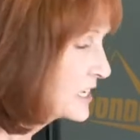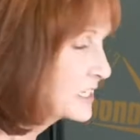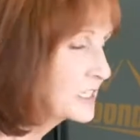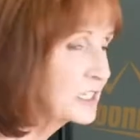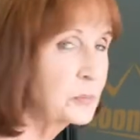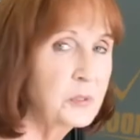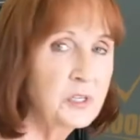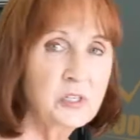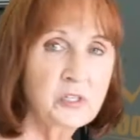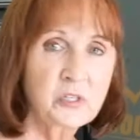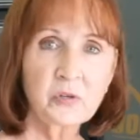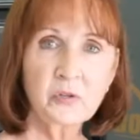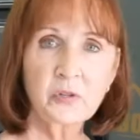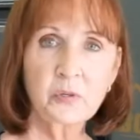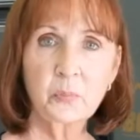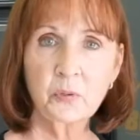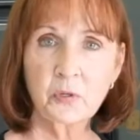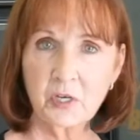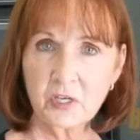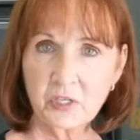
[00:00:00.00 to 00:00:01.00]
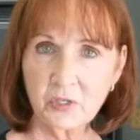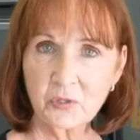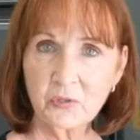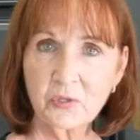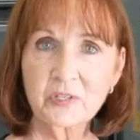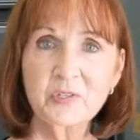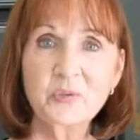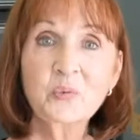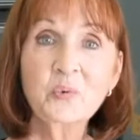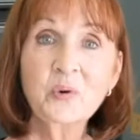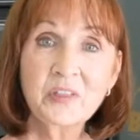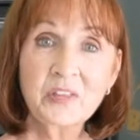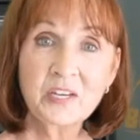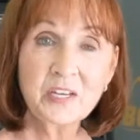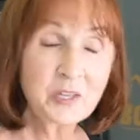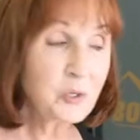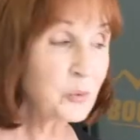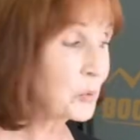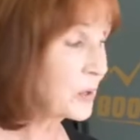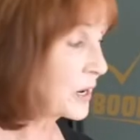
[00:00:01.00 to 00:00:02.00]
to be sure the pressure is
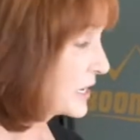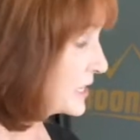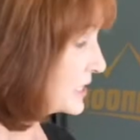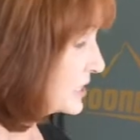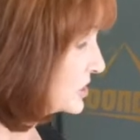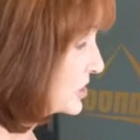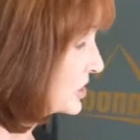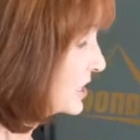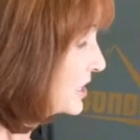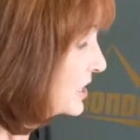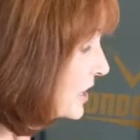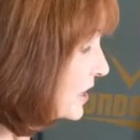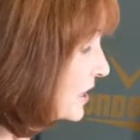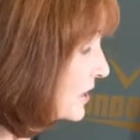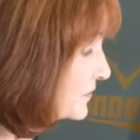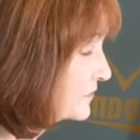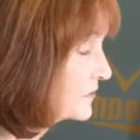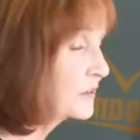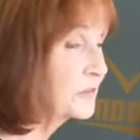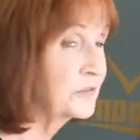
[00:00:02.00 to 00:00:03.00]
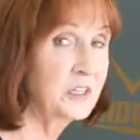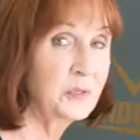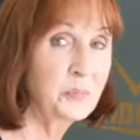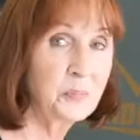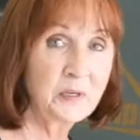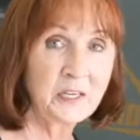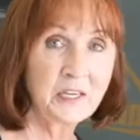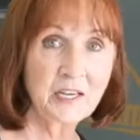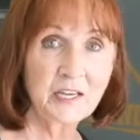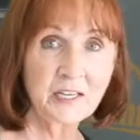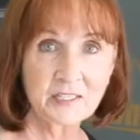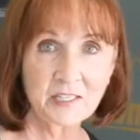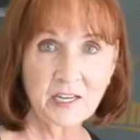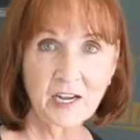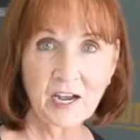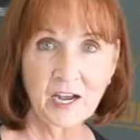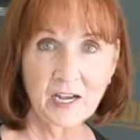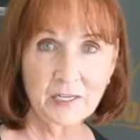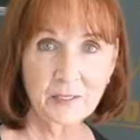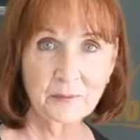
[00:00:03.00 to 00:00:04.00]
within the range of 50
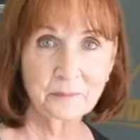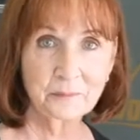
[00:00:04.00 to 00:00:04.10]
psi.